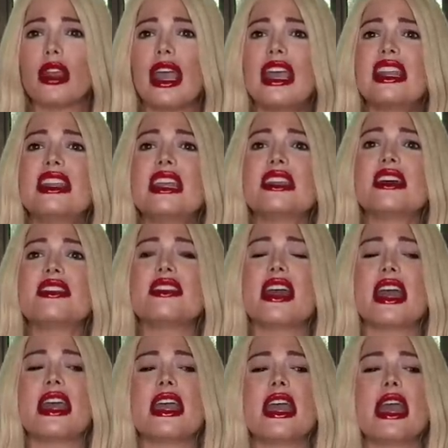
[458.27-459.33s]
I think that
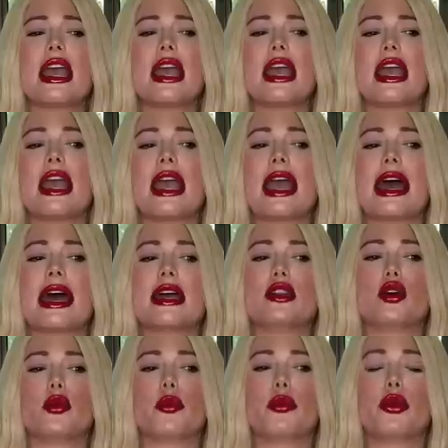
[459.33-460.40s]
they had
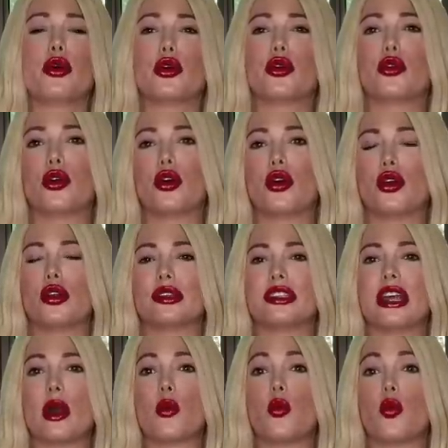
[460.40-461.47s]
put girls
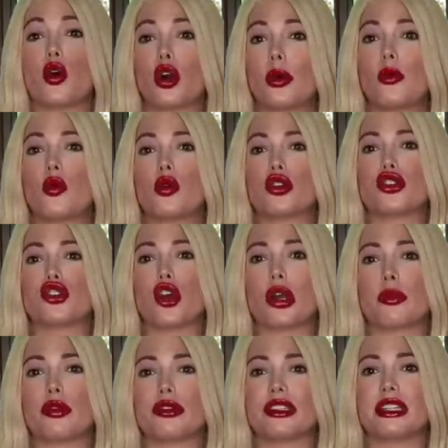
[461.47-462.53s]
that were more strong
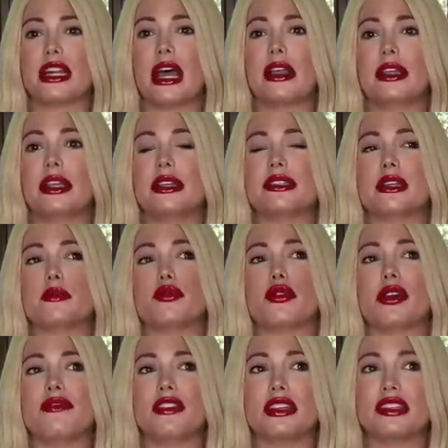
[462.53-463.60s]
personalities in
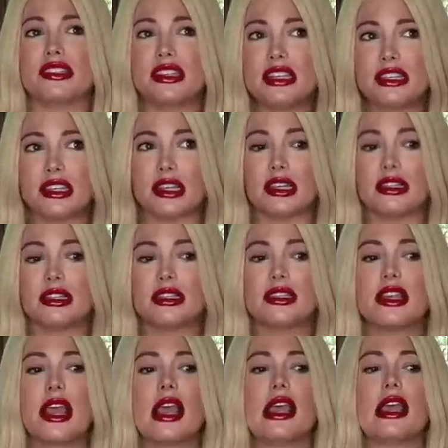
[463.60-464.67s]
previous seasons.
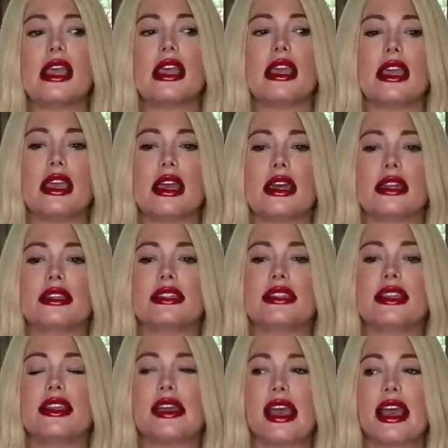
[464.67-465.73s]
And
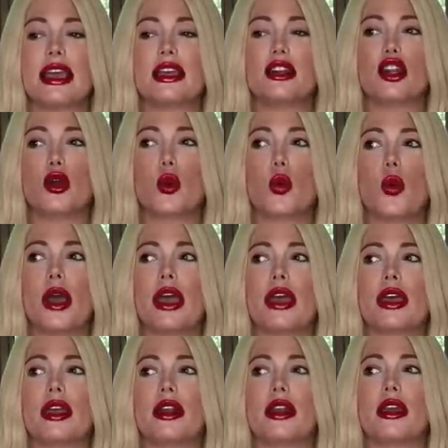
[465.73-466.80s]
then
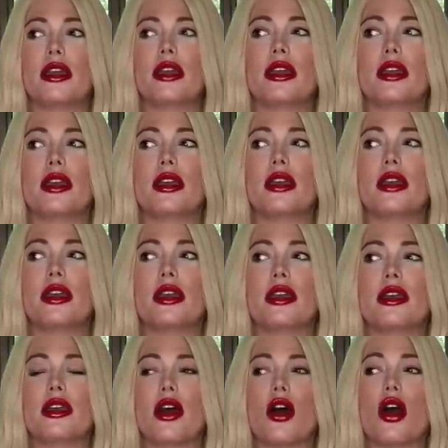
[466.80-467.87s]
when
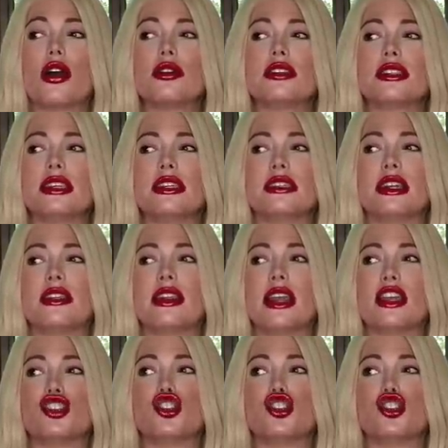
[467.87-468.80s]
our season, it